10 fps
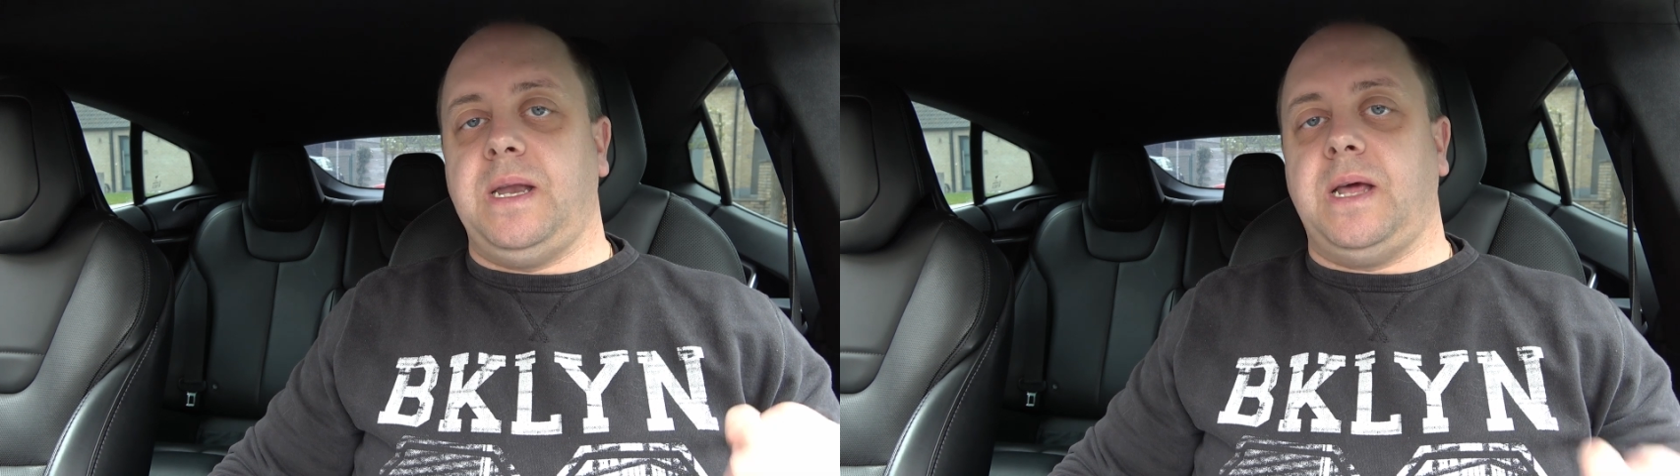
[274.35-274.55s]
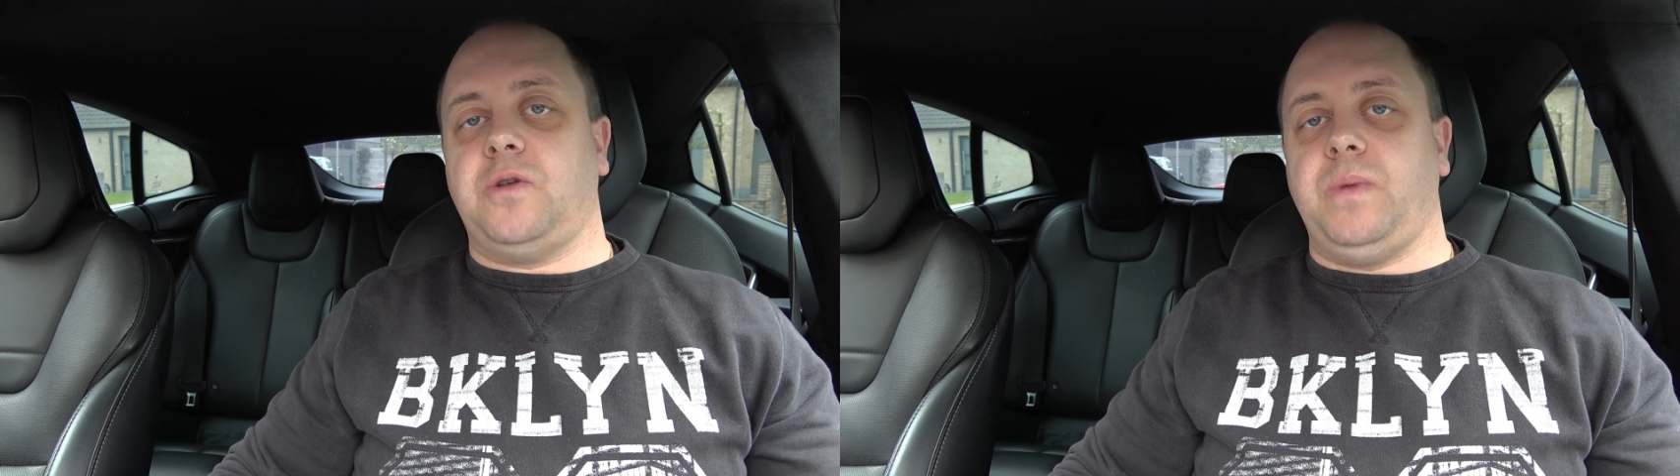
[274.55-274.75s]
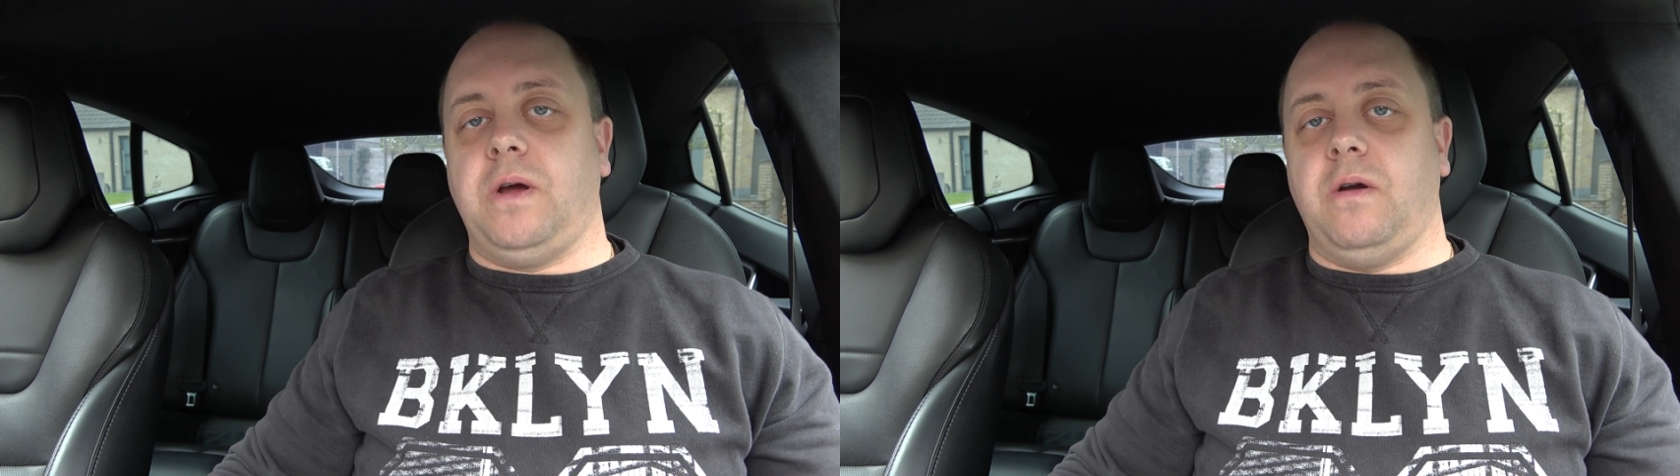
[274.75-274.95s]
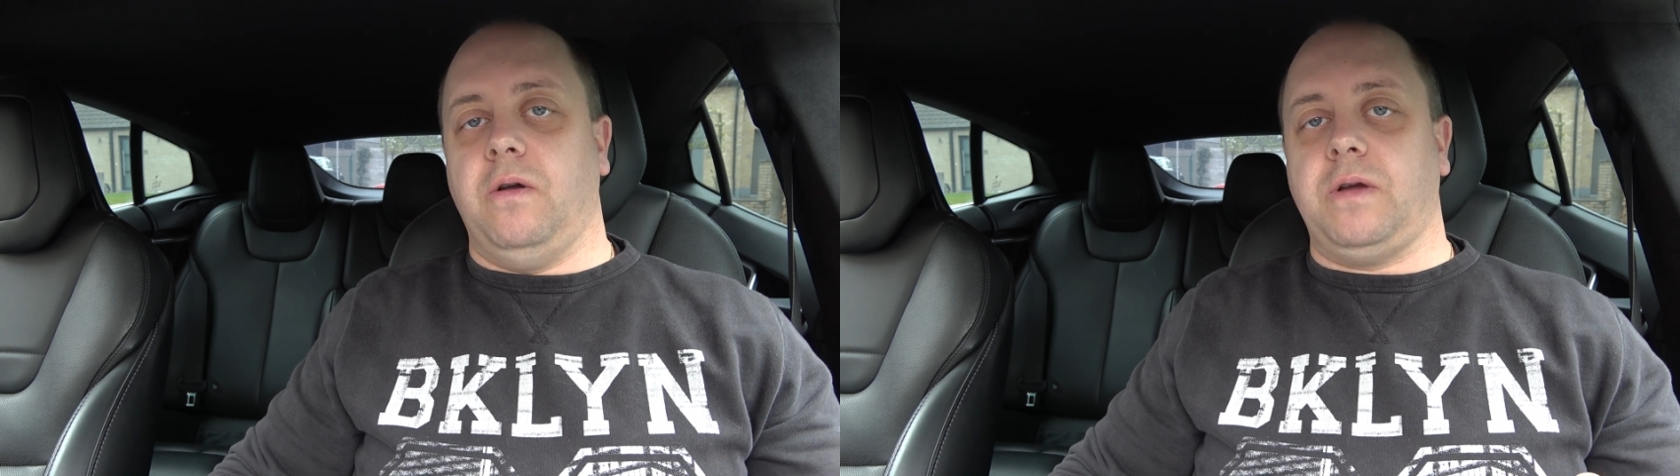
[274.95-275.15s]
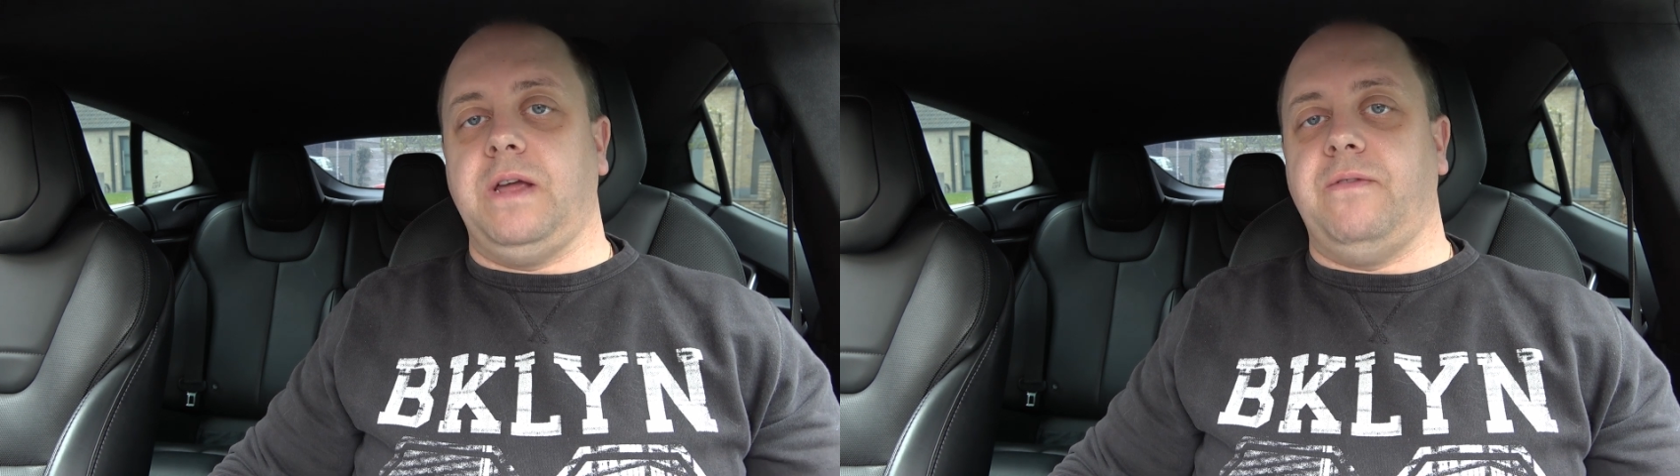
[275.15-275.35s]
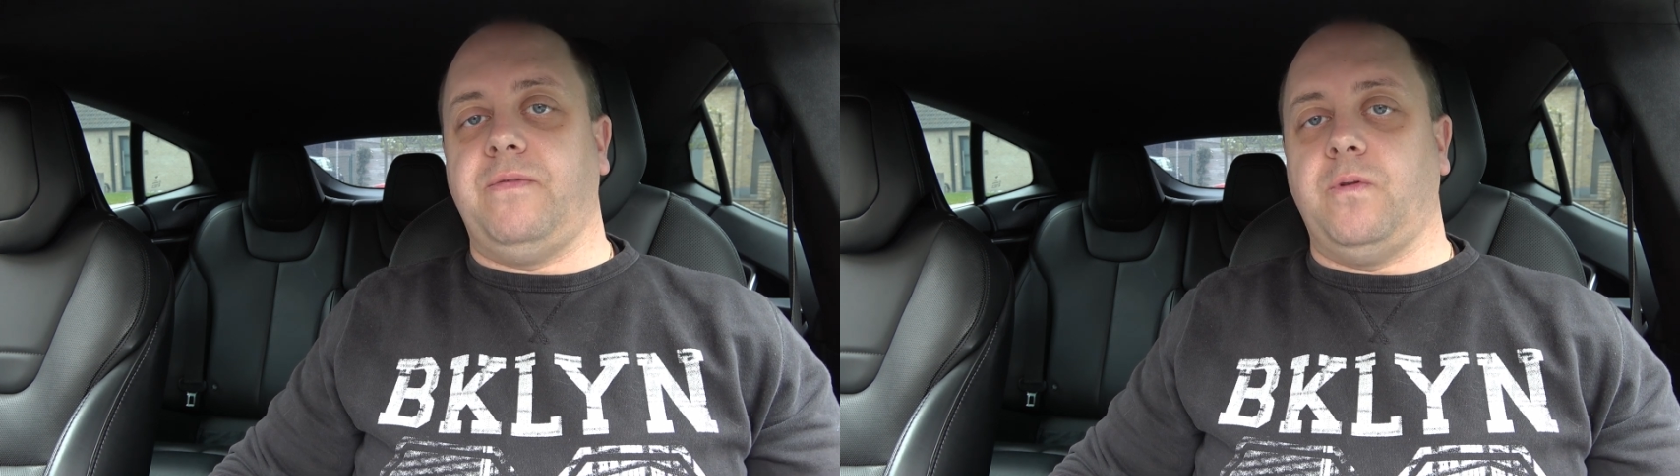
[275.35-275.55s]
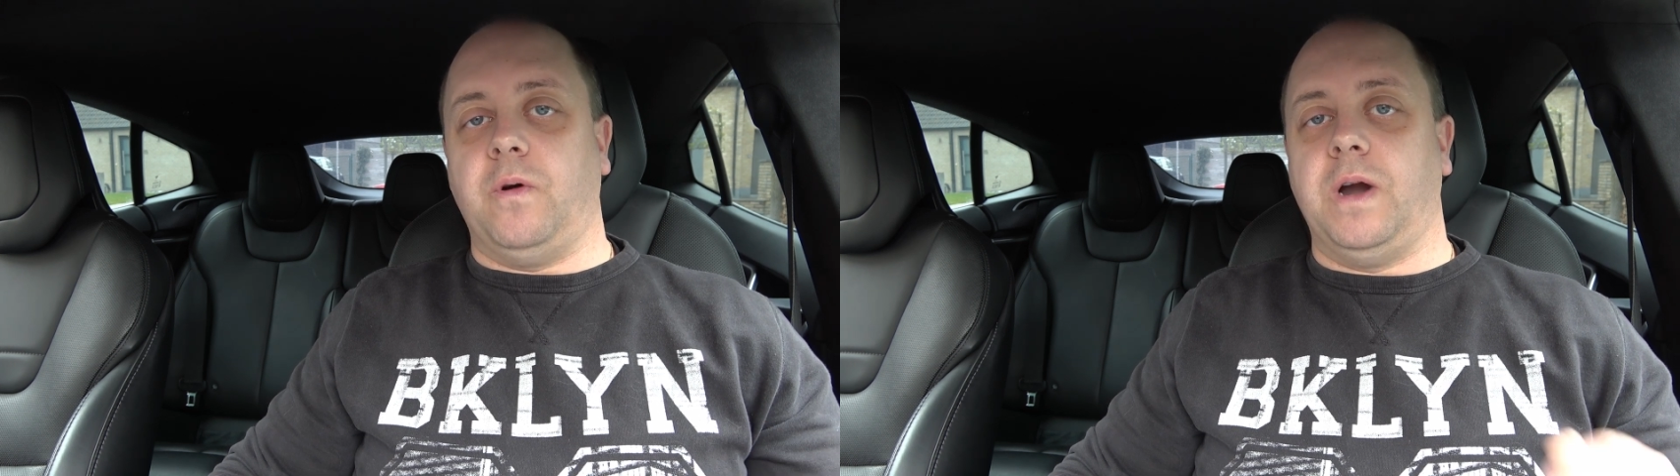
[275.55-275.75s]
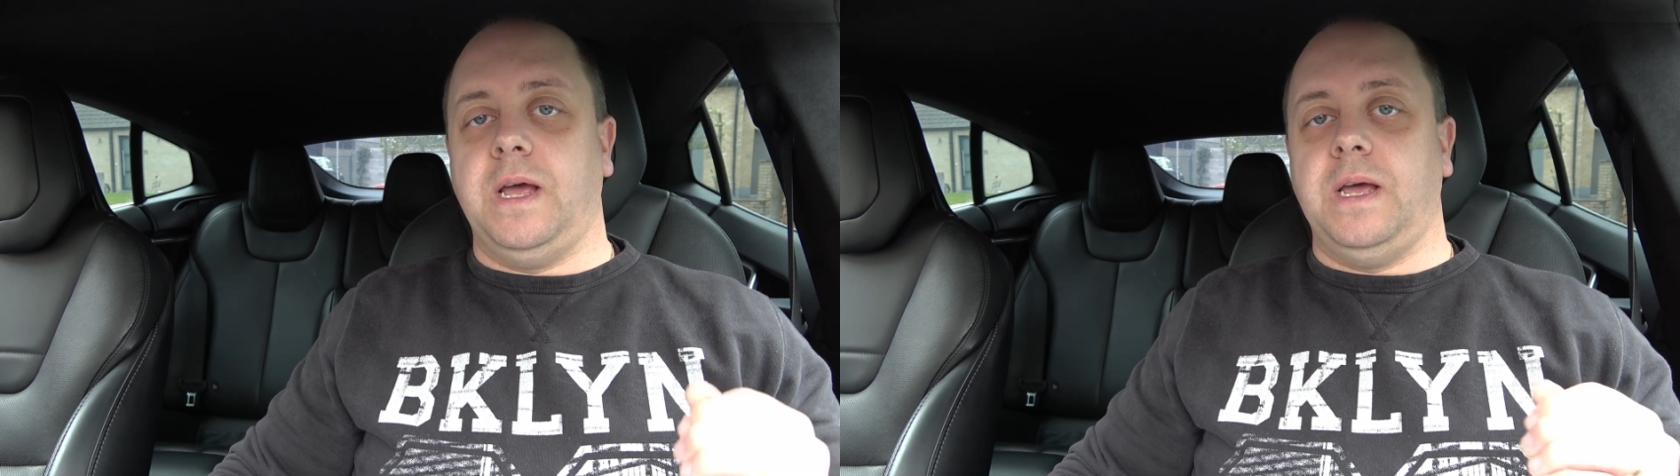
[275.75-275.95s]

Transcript: that we are looking for